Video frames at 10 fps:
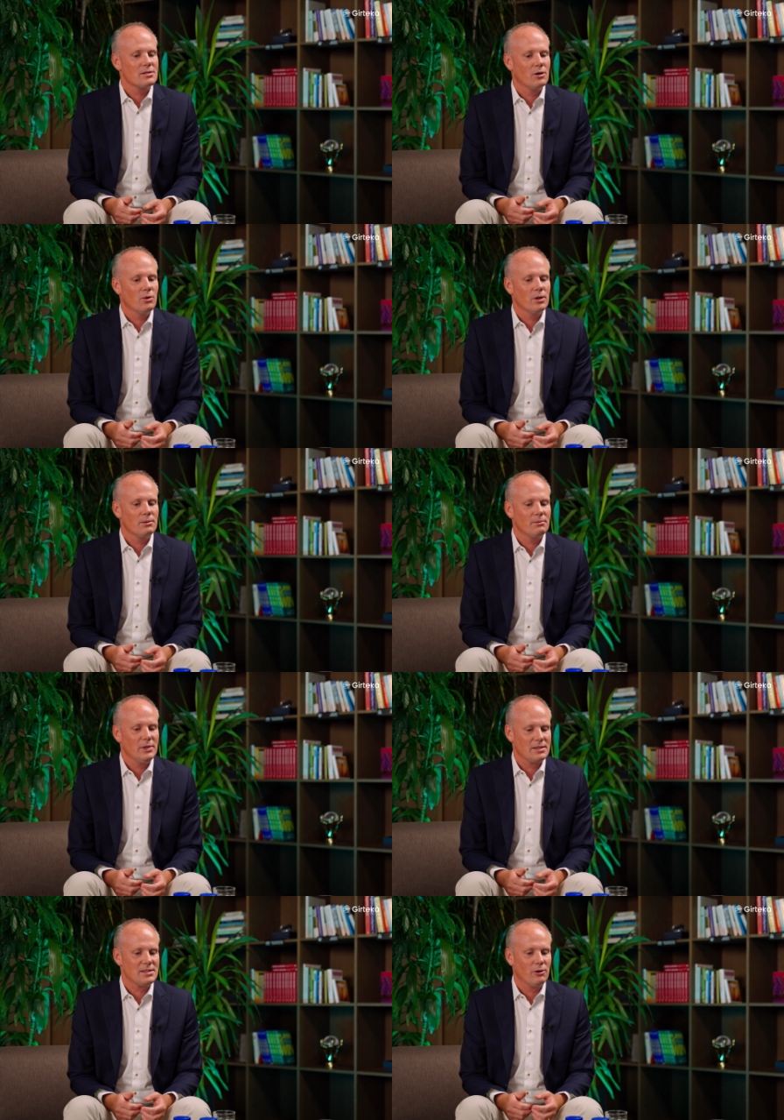So
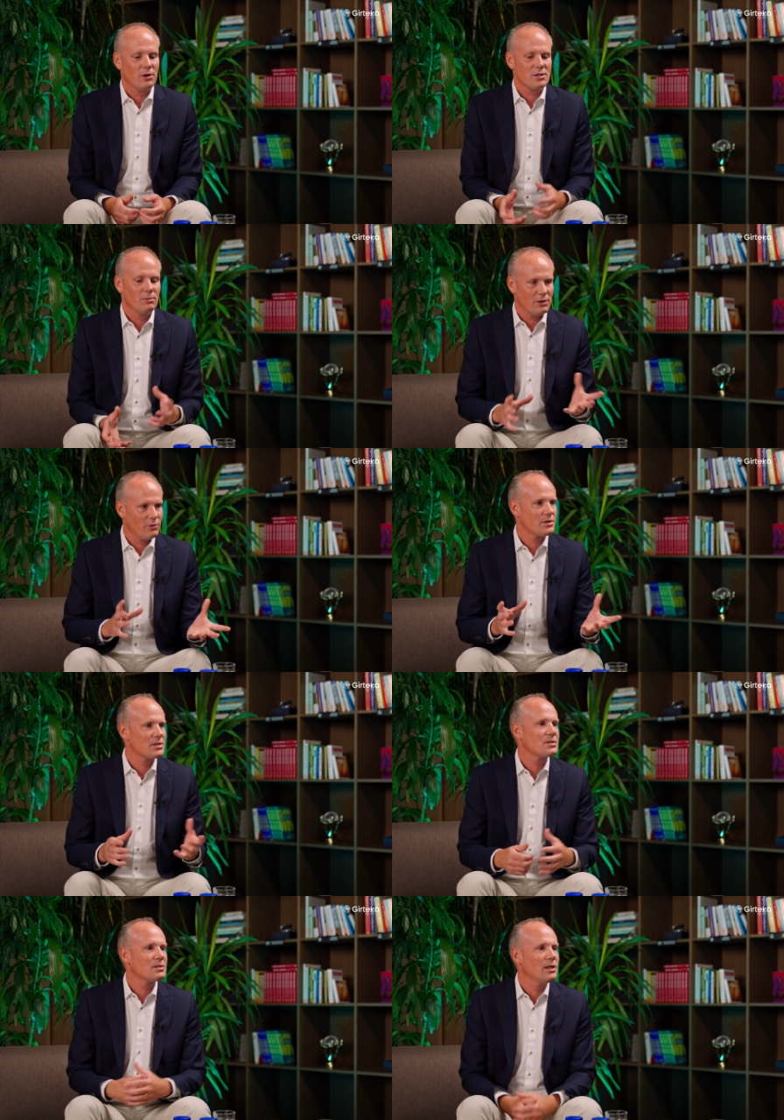yes, there are some
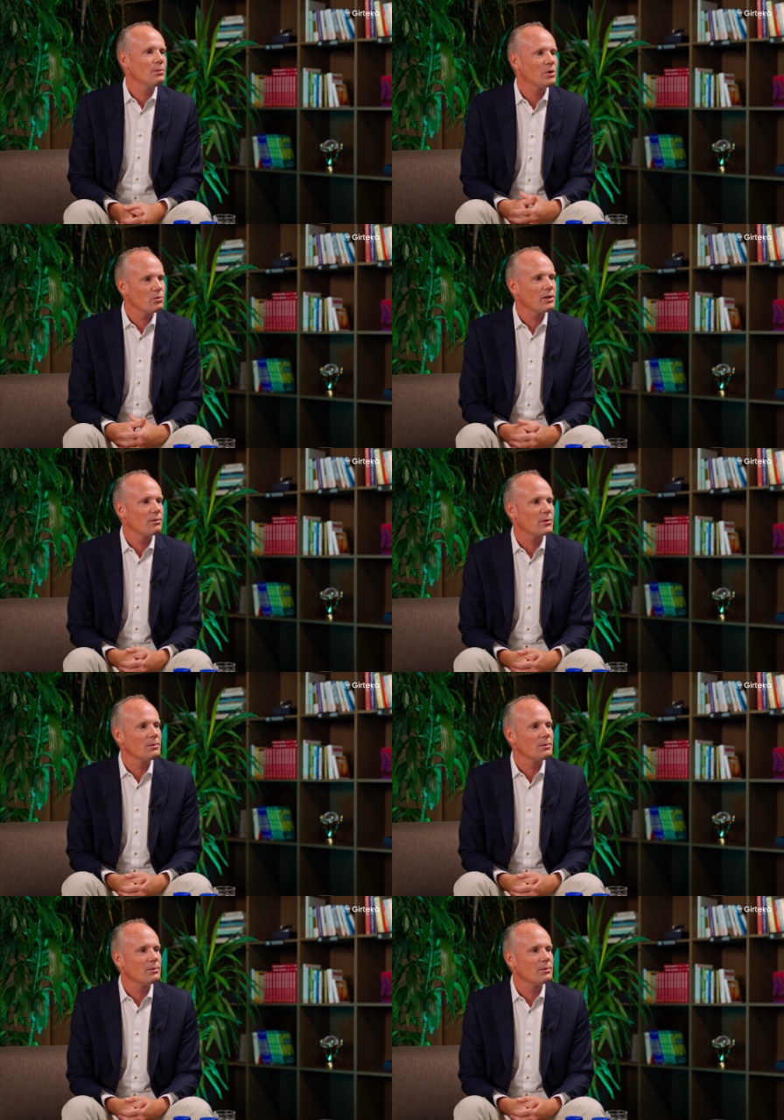differences in between.